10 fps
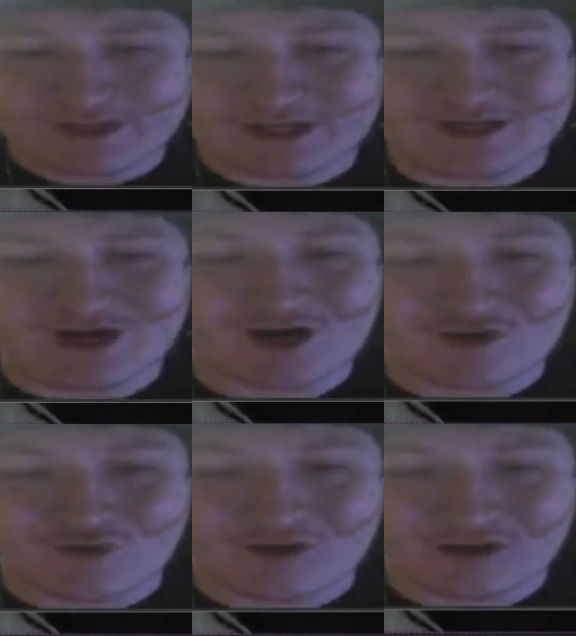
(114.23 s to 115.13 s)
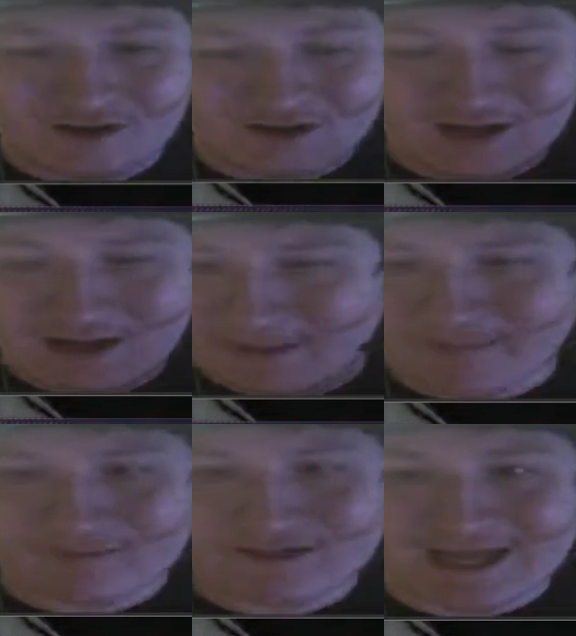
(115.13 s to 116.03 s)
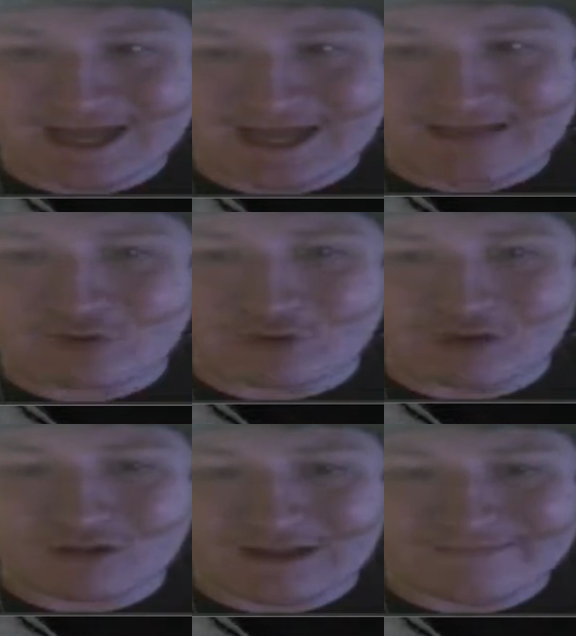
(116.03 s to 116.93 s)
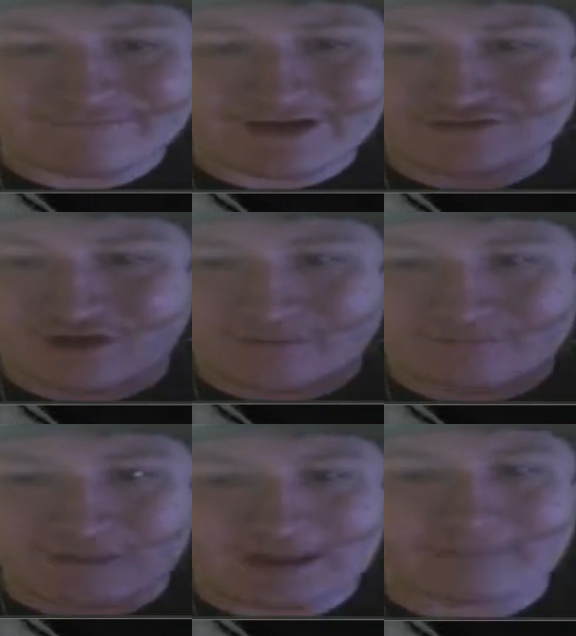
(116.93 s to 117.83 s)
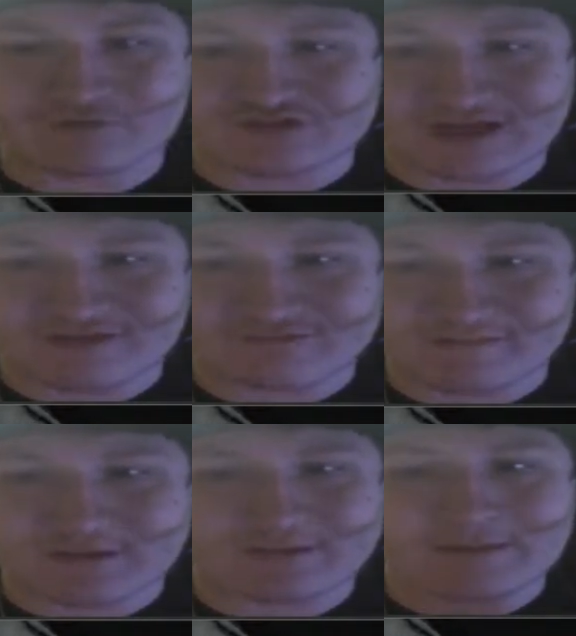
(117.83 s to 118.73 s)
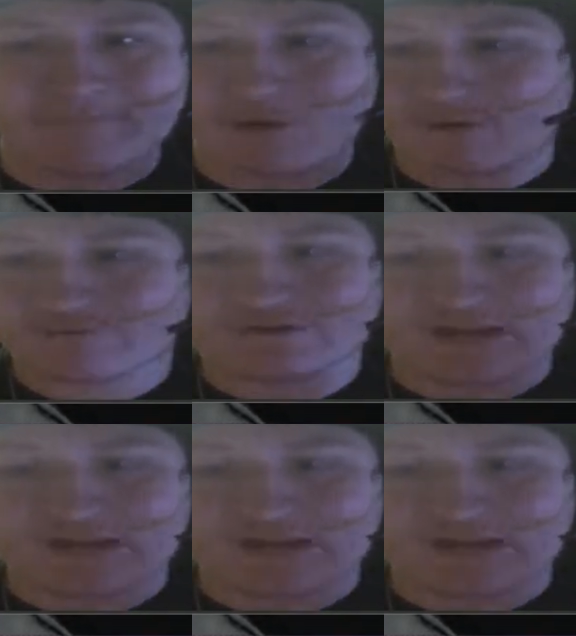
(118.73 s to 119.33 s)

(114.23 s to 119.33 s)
on hardcore, I'm able to get ammo a lot faster. I'm able to stay off the minimap. Hopefully that